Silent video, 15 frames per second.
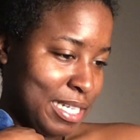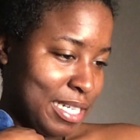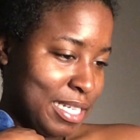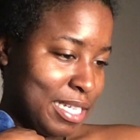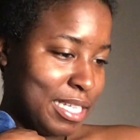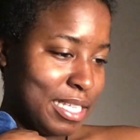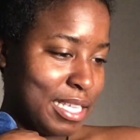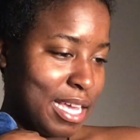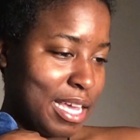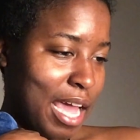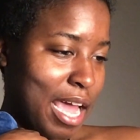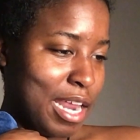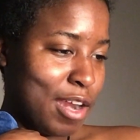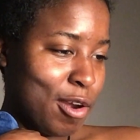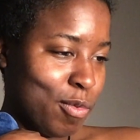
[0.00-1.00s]
because I got
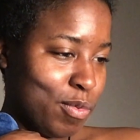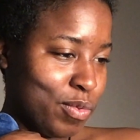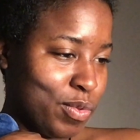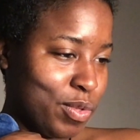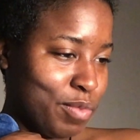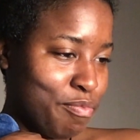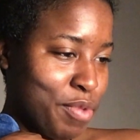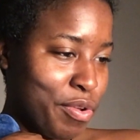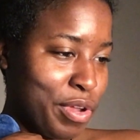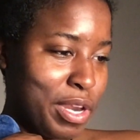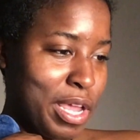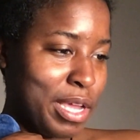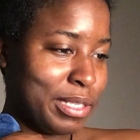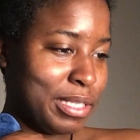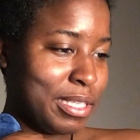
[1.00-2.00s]
notes,
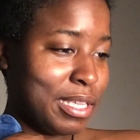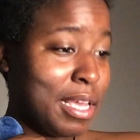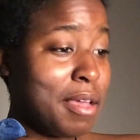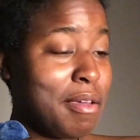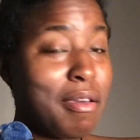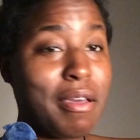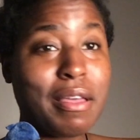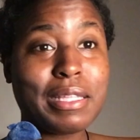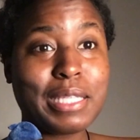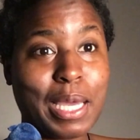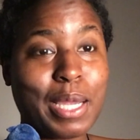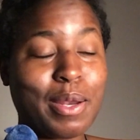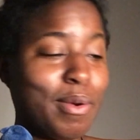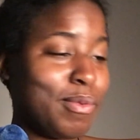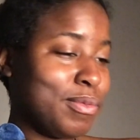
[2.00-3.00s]
millionaires
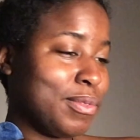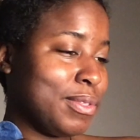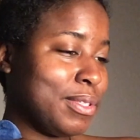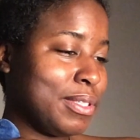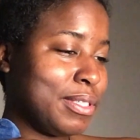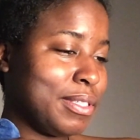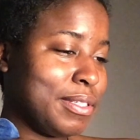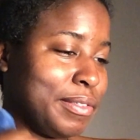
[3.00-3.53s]
take notes.